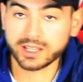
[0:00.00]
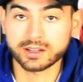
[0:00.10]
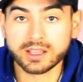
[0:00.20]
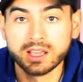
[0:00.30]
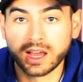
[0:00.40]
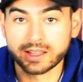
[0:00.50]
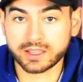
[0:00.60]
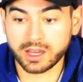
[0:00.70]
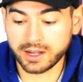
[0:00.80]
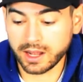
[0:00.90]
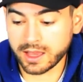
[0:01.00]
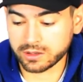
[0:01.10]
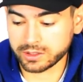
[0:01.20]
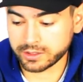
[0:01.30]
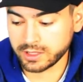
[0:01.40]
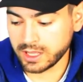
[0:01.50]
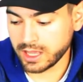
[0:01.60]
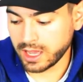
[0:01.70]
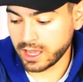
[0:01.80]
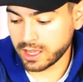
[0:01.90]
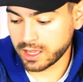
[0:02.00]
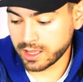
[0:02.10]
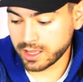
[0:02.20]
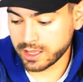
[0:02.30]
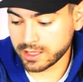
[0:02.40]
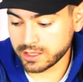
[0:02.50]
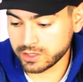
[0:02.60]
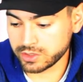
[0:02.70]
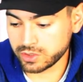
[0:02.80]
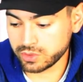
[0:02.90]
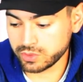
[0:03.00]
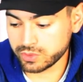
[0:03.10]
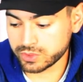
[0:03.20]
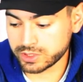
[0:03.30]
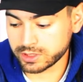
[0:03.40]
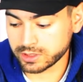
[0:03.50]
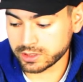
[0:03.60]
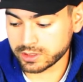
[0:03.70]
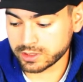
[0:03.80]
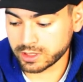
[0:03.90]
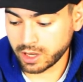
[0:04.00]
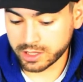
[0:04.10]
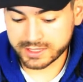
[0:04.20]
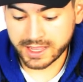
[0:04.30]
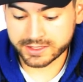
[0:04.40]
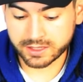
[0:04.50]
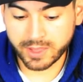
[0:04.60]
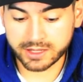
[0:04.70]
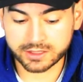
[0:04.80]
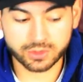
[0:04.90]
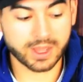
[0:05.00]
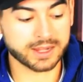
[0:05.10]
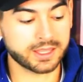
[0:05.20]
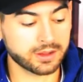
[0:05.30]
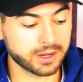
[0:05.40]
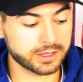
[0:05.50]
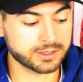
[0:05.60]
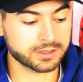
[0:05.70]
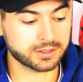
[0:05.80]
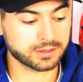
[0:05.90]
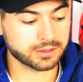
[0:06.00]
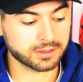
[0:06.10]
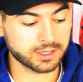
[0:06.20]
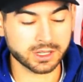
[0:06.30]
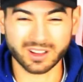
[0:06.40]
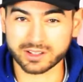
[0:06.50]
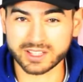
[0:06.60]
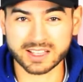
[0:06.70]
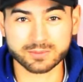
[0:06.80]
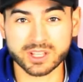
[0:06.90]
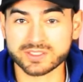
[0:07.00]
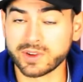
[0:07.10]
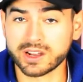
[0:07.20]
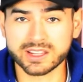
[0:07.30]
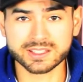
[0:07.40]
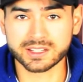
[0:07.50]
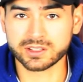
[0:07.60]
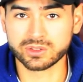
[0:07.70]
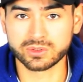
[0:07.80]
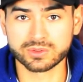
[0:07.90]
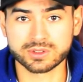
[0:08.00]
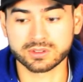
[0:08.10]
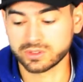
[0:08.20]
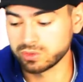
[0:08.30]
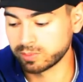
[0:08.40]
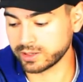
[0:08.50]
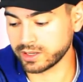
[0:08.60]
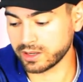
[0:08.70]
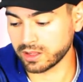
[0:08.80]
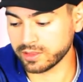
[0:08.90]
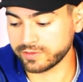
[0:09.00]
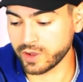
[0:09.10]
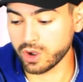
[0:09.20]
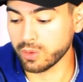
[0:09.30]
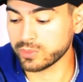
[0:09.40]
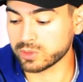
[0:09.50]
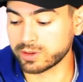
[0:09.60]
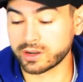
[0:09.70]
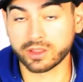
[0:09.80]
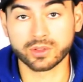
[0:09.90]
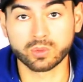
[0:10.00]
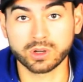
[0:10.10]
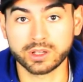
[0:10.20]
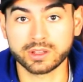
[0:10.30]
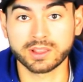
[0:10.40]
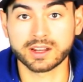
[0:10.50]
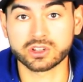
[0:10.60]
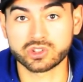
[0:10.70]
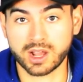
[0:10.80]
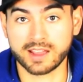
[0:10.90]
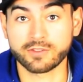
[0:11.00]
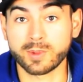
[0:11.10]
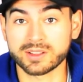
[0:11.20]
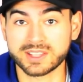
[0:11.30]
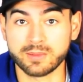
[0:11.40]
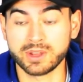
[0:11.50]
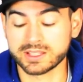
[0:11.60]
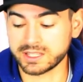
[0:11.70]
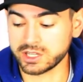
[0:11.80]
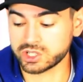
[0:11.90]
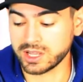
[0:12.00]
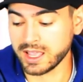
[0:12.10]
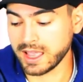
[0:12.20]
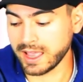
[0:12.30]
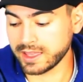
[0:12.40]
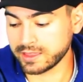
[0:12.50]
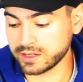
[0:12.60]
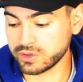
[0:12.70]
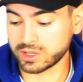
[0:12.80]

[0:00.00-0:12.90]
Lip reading: it, I cut it out, I used contact cement to adhere it. Contact cement's very easy to use. You put it on the foam, you put it on the wood, you let it dry for about 10 minutes each, and then